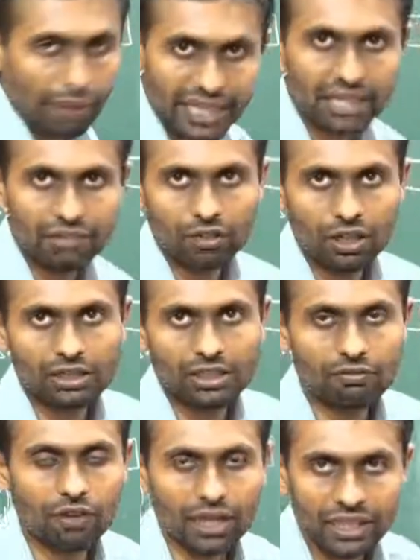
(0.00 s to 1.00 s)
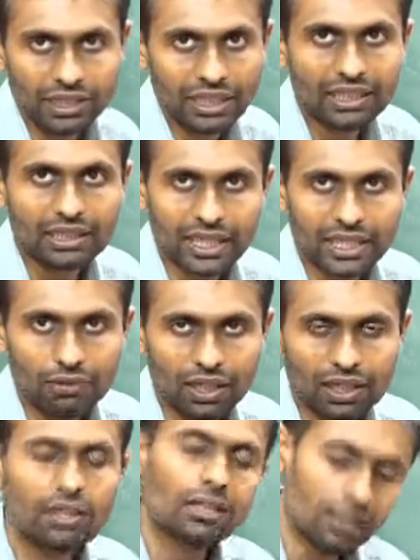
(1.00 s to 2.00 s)
by default that foreign key it takes
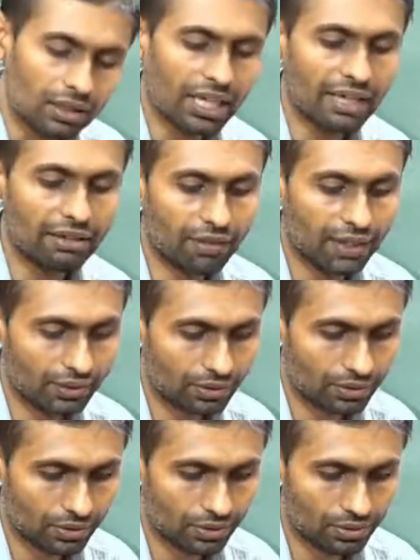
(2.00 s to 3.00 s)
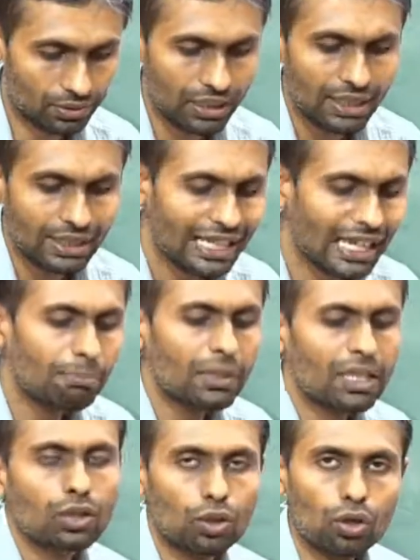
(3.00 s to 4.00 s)
what? Null values. Let
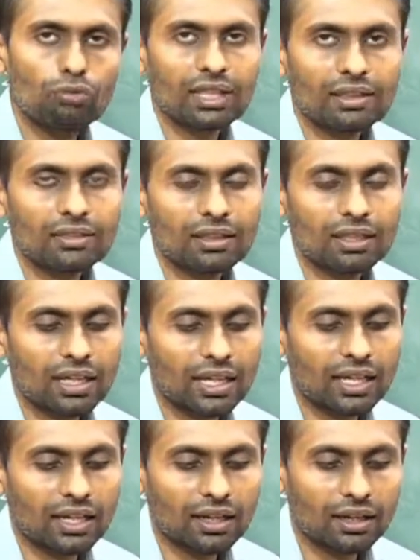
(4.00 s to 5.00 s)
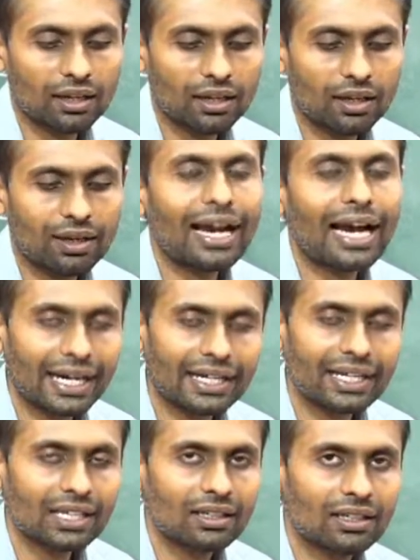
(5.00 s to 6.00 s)
me go with
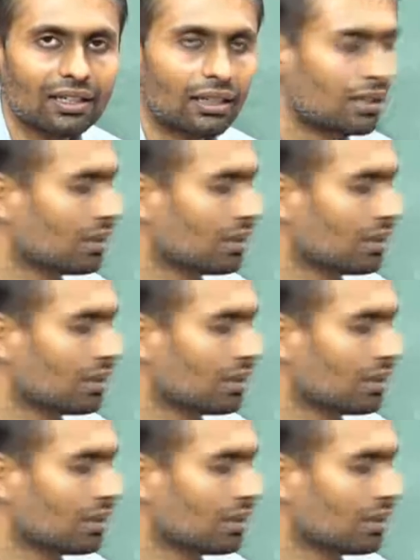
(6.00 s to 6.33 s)
adding